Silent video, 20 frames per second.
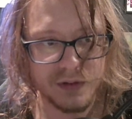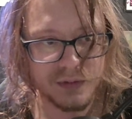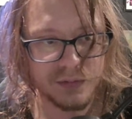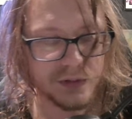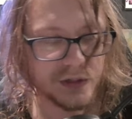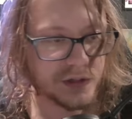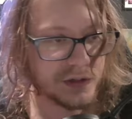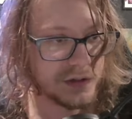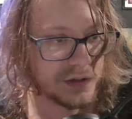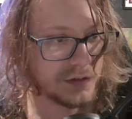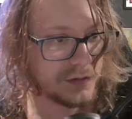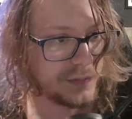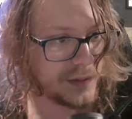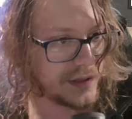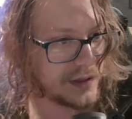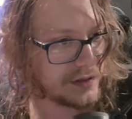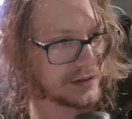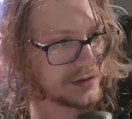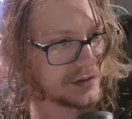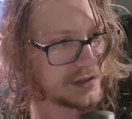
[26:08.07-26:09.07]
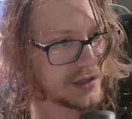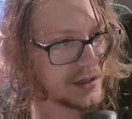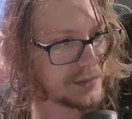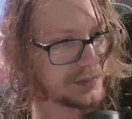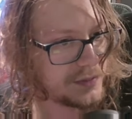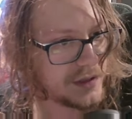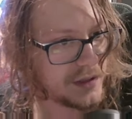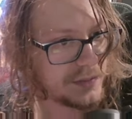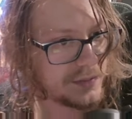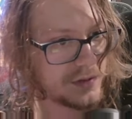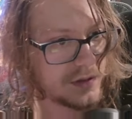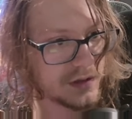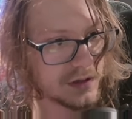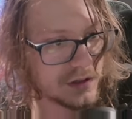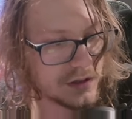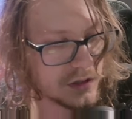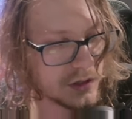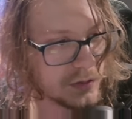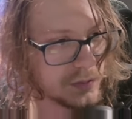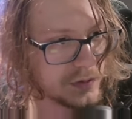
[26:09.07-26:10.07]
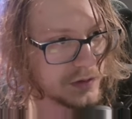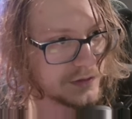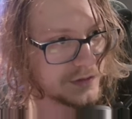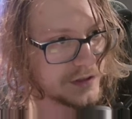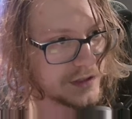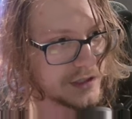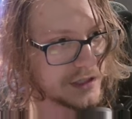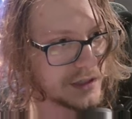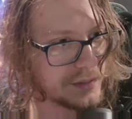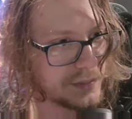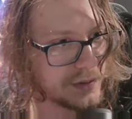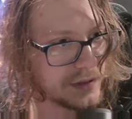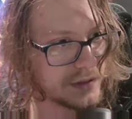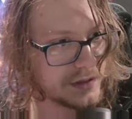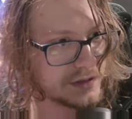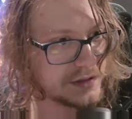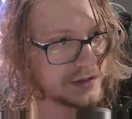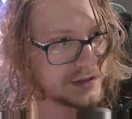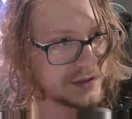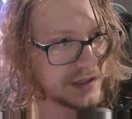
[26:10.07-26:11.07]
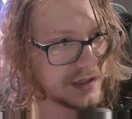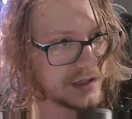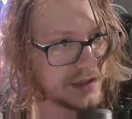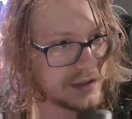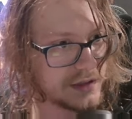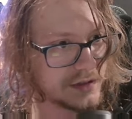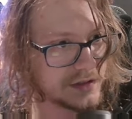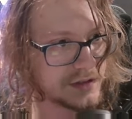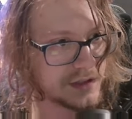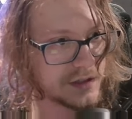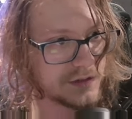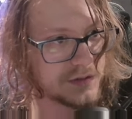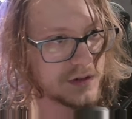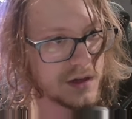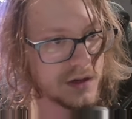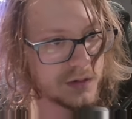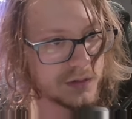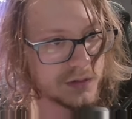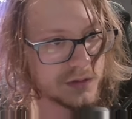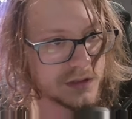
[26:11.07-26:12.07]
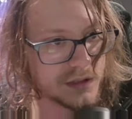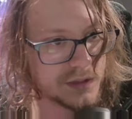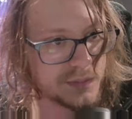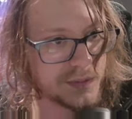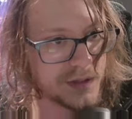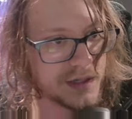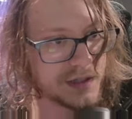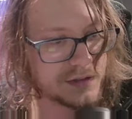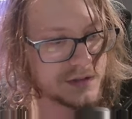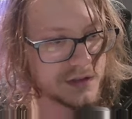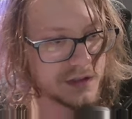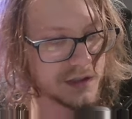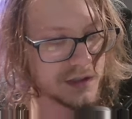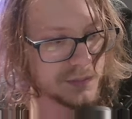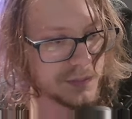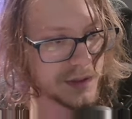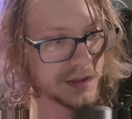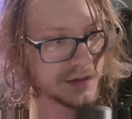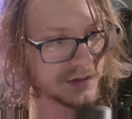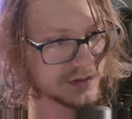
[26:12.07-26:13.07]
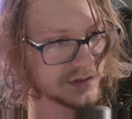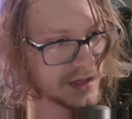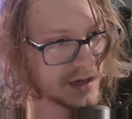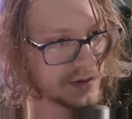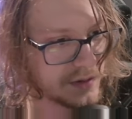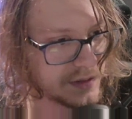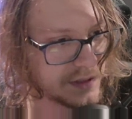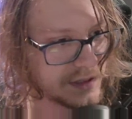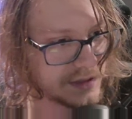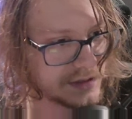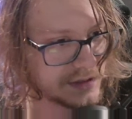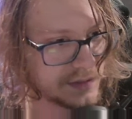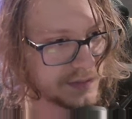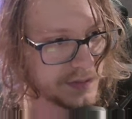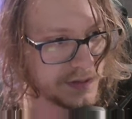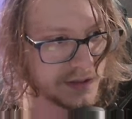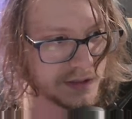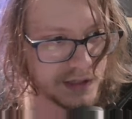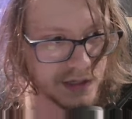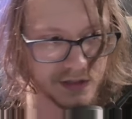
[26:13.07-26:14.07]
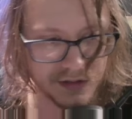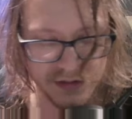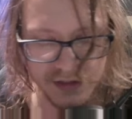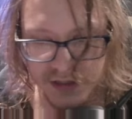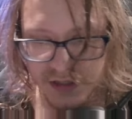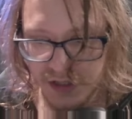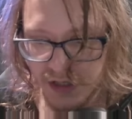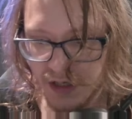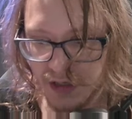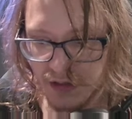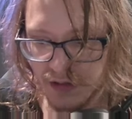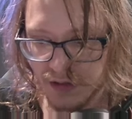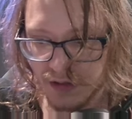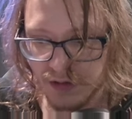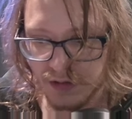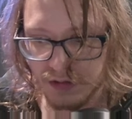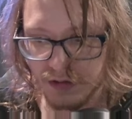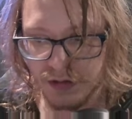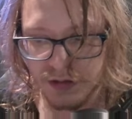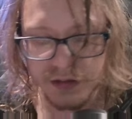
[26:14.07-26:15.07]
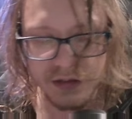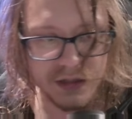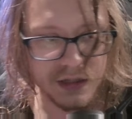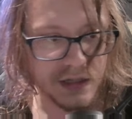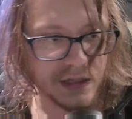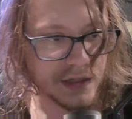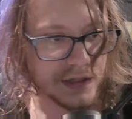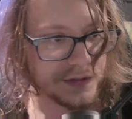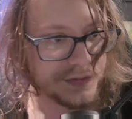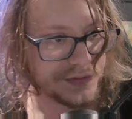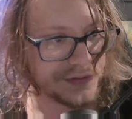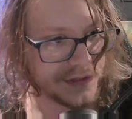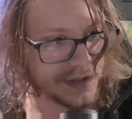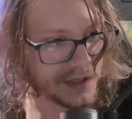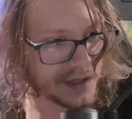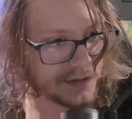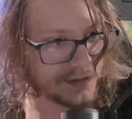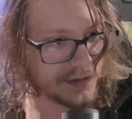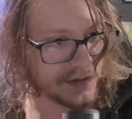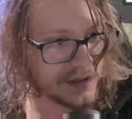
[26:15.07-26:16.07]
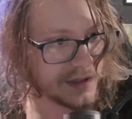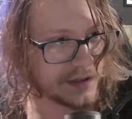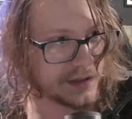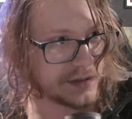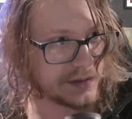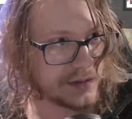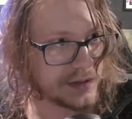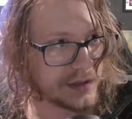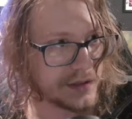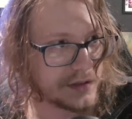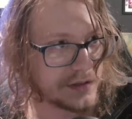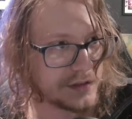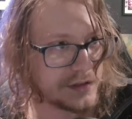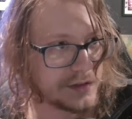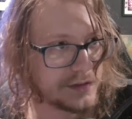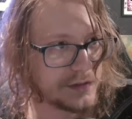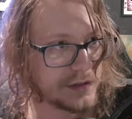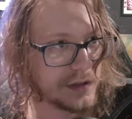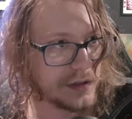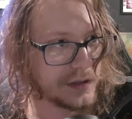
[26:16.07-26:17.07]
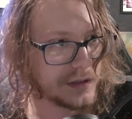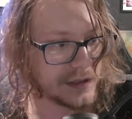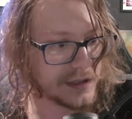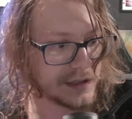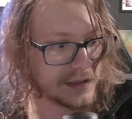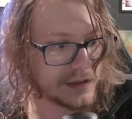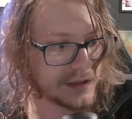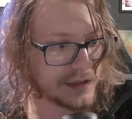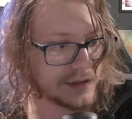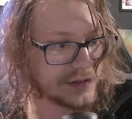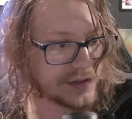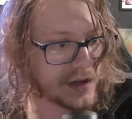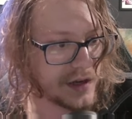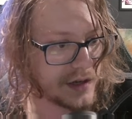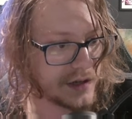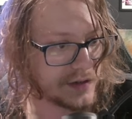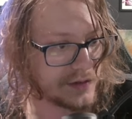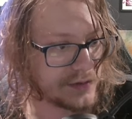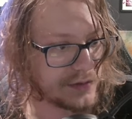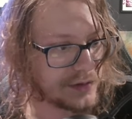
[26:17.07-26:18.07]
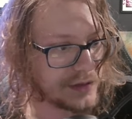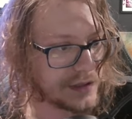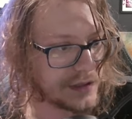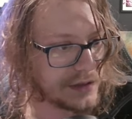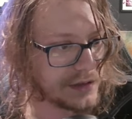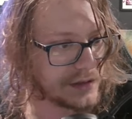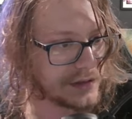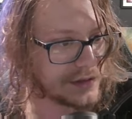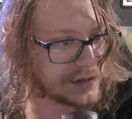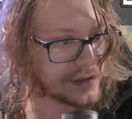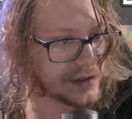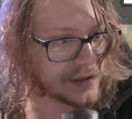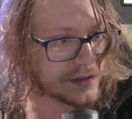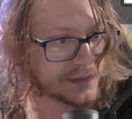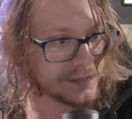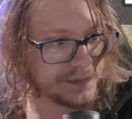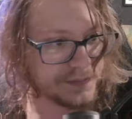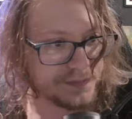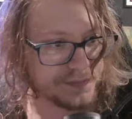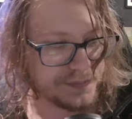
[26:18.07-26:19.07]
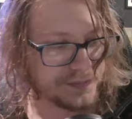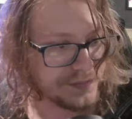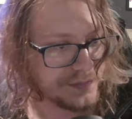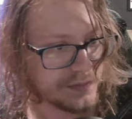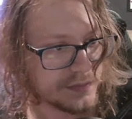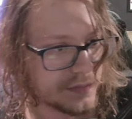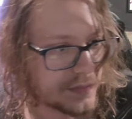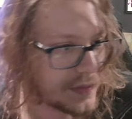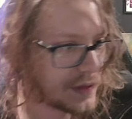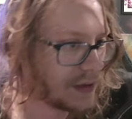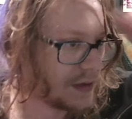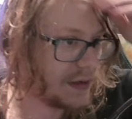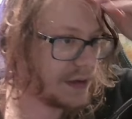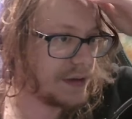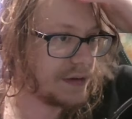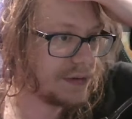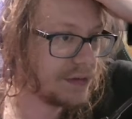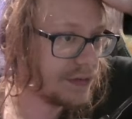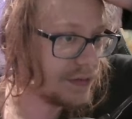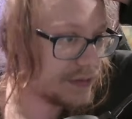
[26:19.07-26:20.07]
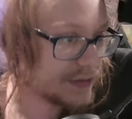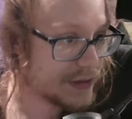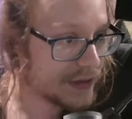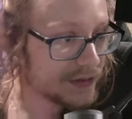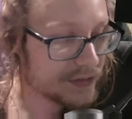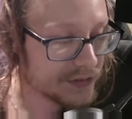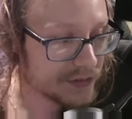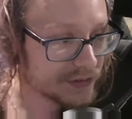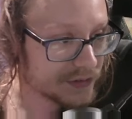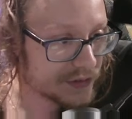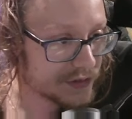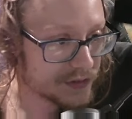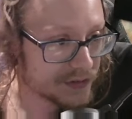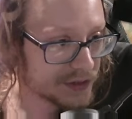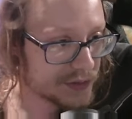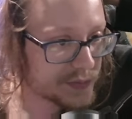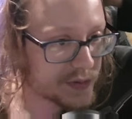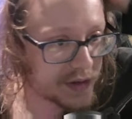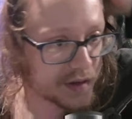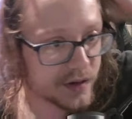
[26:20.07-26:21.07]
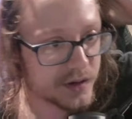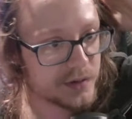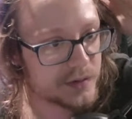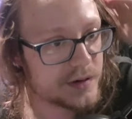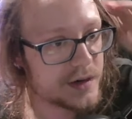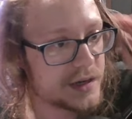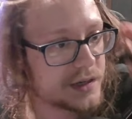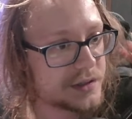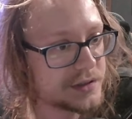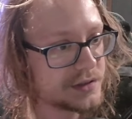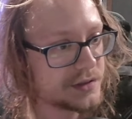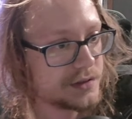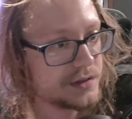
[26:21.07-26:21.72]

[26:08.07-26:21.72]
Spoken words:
we could have made the stop depth a global variable instead of awkwardly passing it, because now it has to be daisy chained along to every other recursive call here. That's kind of weird, isn't it? And that doesn't seem correct.